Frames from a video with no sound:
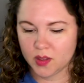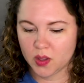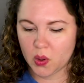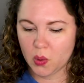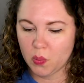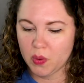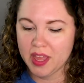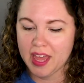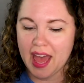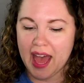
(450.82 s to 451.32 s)

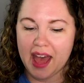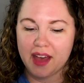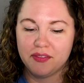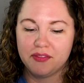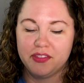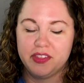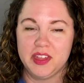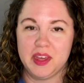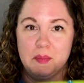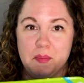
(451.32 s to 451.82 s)
we have
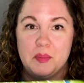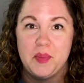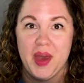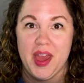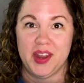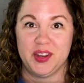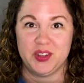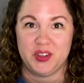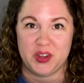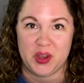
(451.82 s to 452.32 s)
the
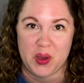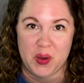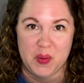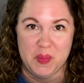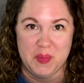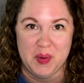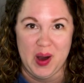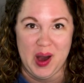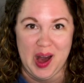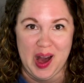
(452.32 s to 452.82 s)
bento
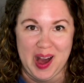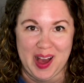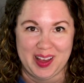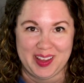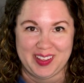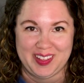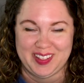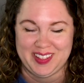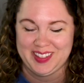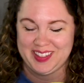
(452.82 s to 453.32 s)

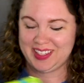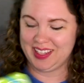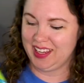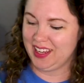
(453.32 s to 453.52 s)
box.